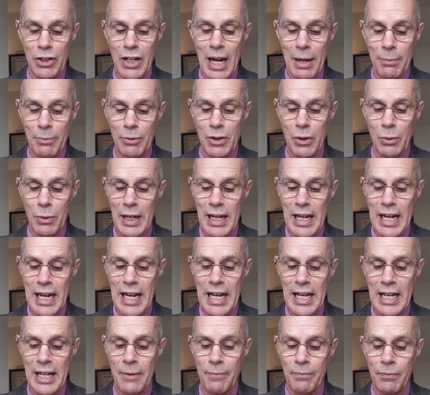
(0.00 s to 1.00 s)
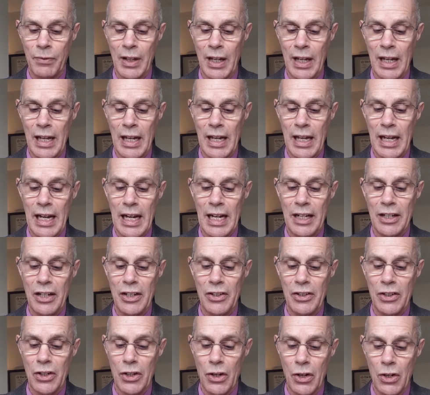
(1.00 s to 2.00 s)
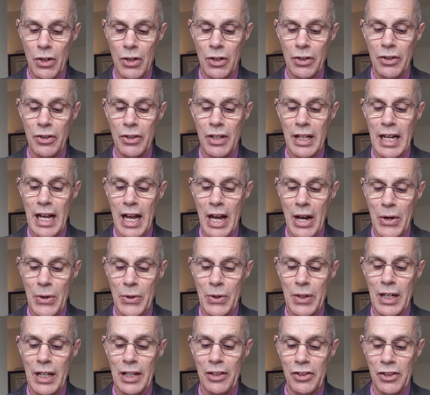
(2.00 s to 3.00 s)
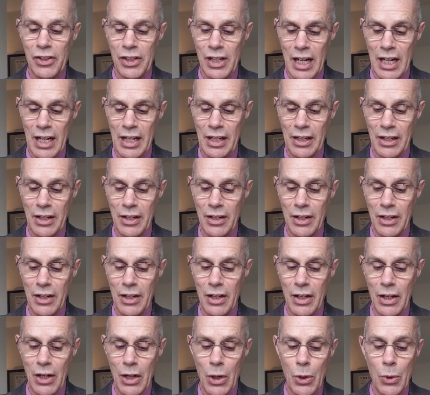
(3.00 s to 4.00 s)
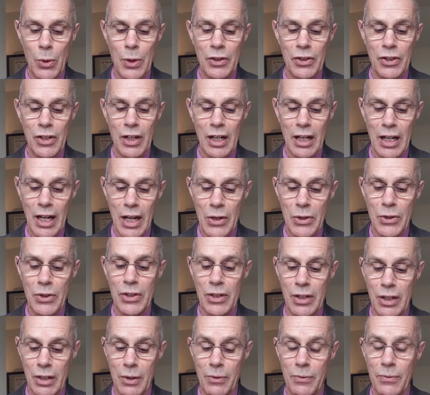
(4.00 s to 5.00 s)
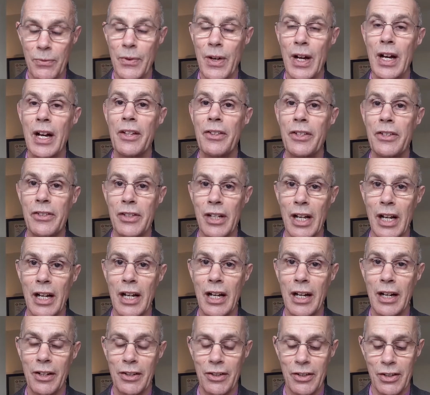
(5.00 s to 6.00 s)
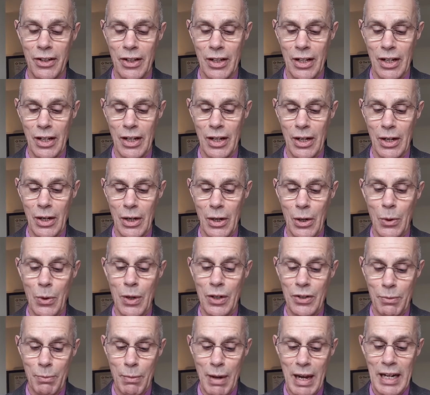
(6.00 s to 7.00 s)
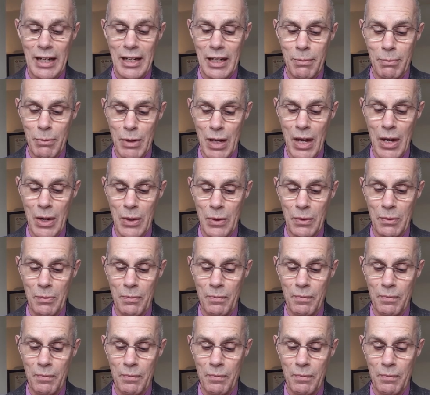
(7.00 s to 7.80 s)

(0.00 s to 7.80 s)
chapter, we hear, "It is God, the only Son, who is close to the Father's heart, who has made him known."